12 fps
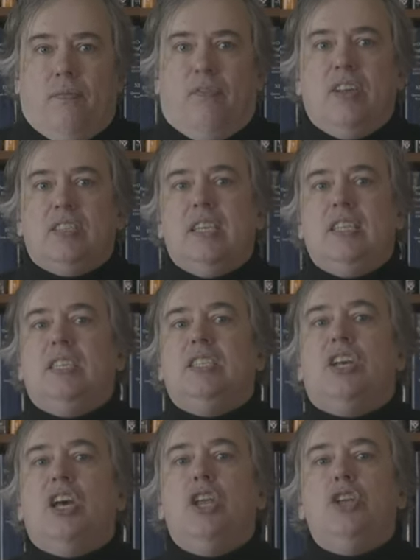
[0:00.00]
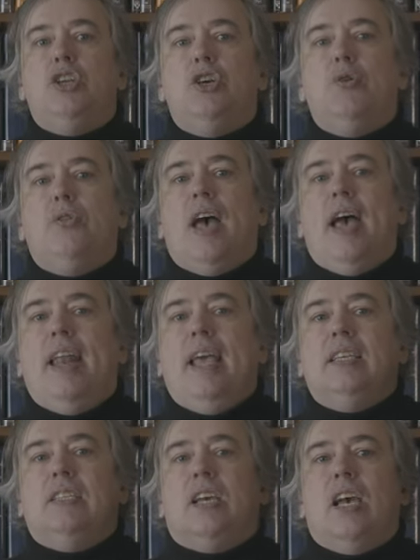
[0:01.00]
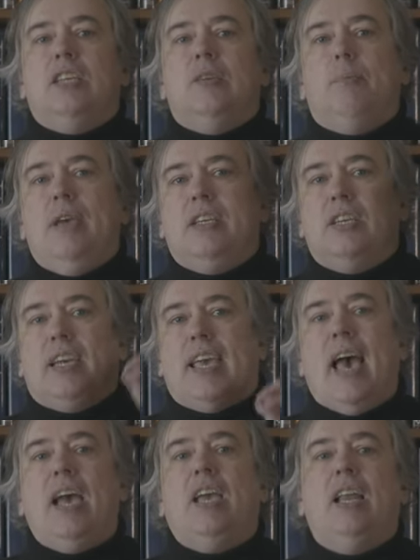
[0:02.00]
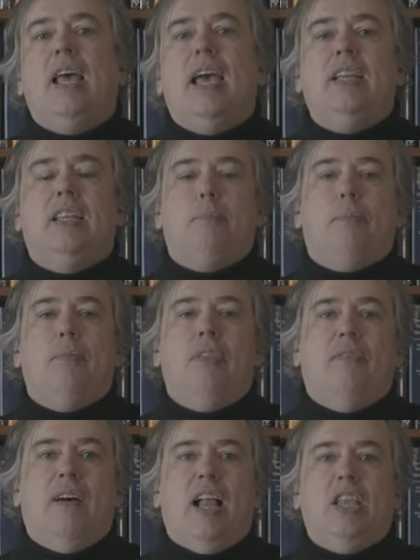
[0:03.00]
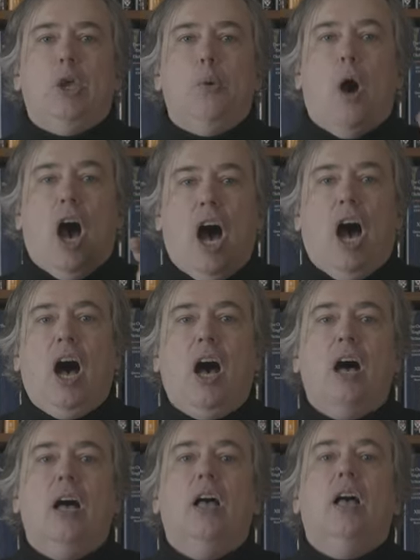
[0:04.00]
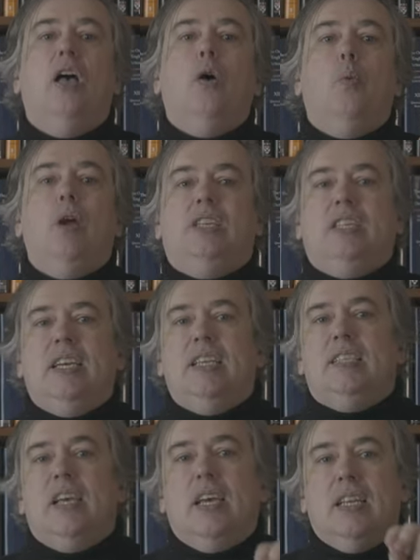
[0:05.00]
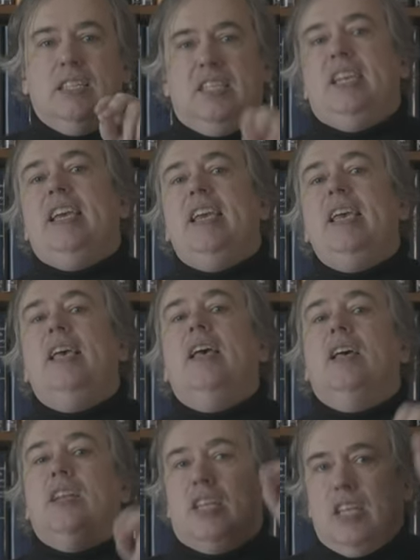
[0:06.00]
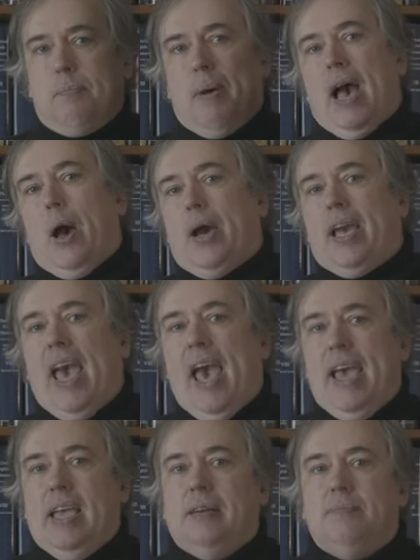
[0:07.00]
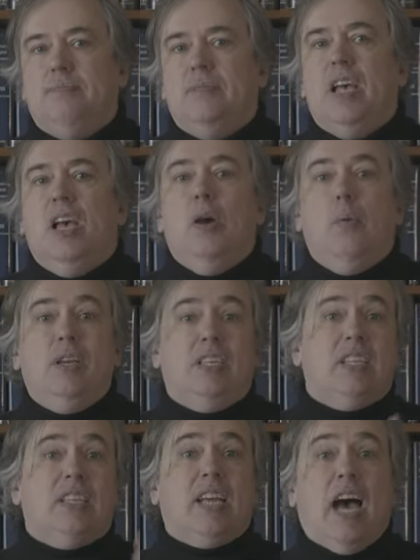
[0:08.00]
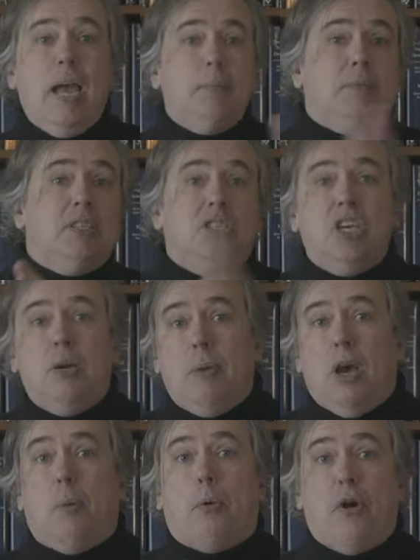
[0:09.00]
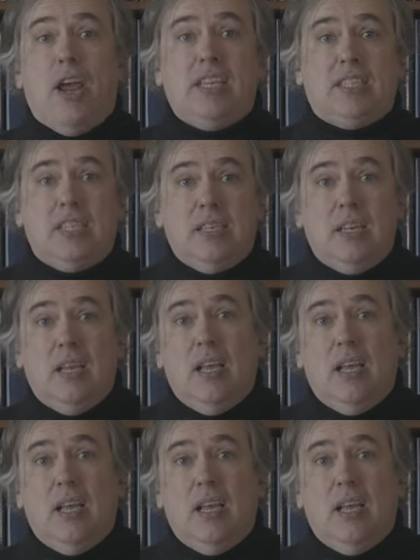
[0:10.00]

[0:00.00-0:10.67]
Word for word: First thing she's going to do then is going to be to calculate the, the value R, which is G to the power K, which is a time-consuming operation.